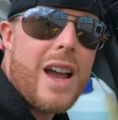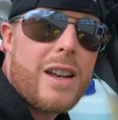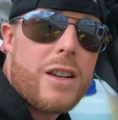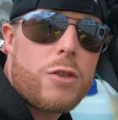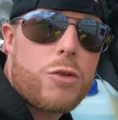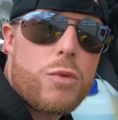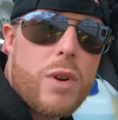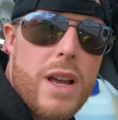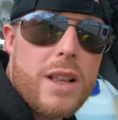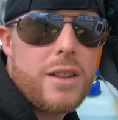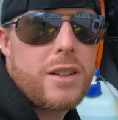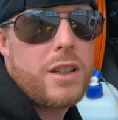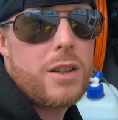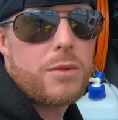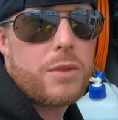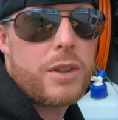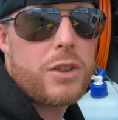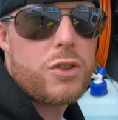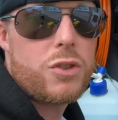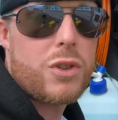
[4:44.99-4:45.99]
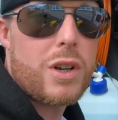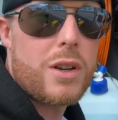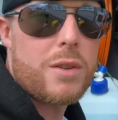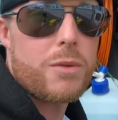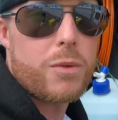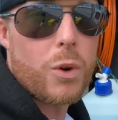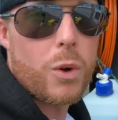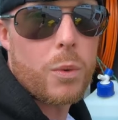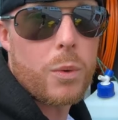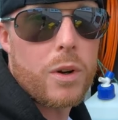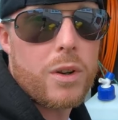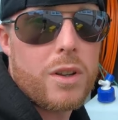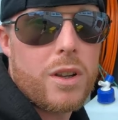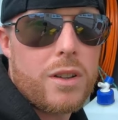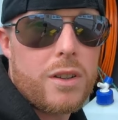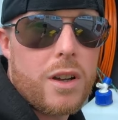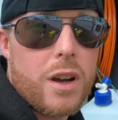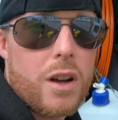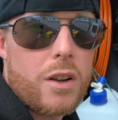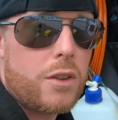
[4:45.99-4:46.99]
and it's relatively straightforward
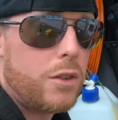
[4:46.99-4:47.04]
to